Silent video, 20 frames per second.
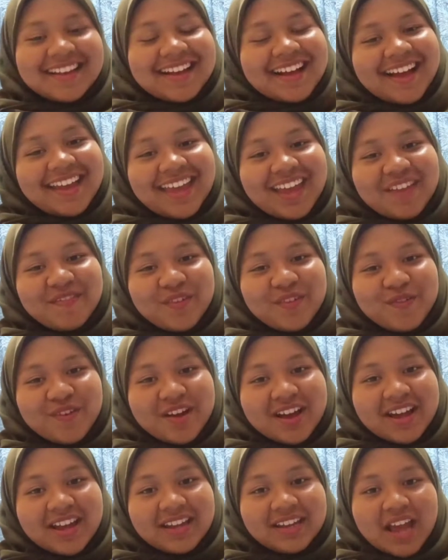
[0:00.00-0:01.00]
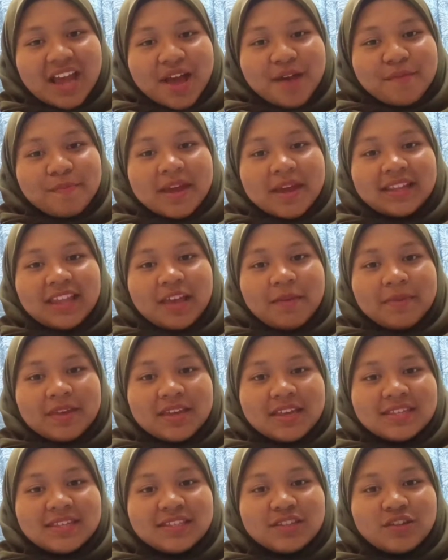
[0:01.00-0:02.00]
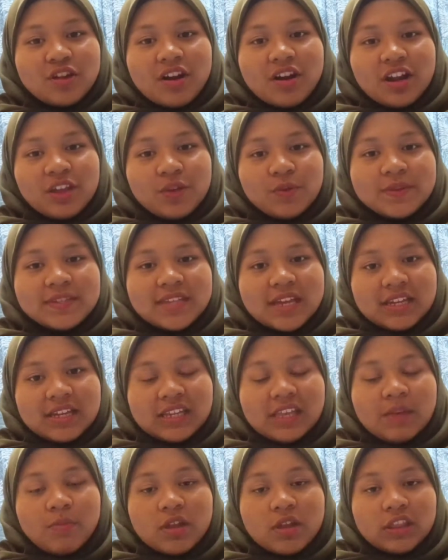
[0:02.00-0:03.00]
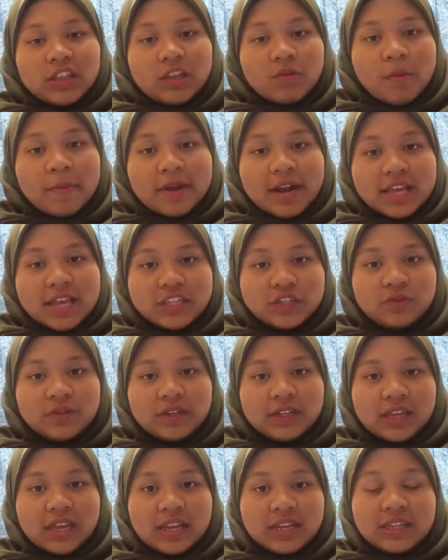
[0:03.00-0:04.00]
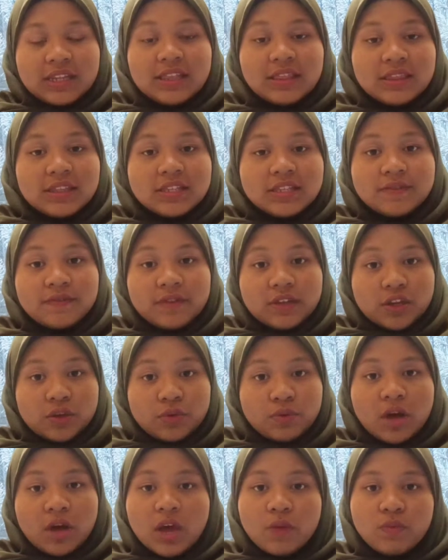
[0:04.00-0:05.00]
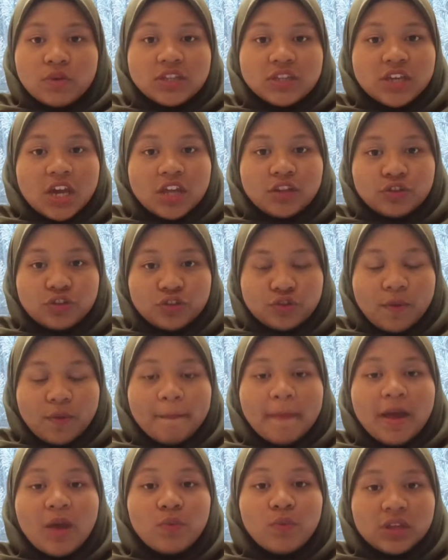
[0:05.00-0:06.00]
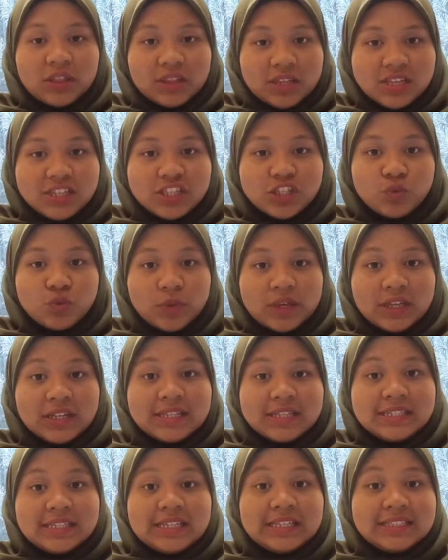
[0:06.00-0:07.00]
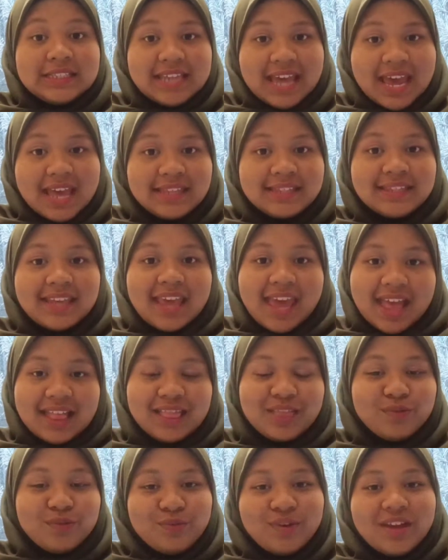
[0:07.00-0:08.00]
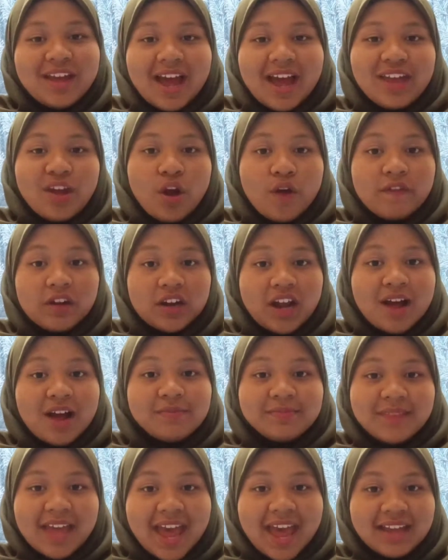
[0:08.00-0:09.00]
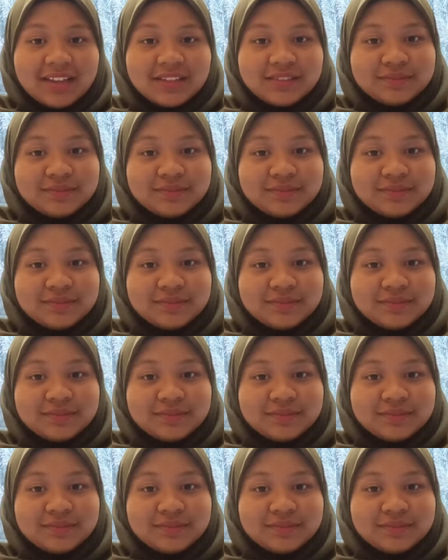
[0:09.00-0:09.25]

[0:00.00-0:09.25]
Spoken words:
Hi everyone, my name is Nora Yuzani Binti Muhammad Asri, and in this video, I will share to you my weakness during listening tests and the way I overcome that.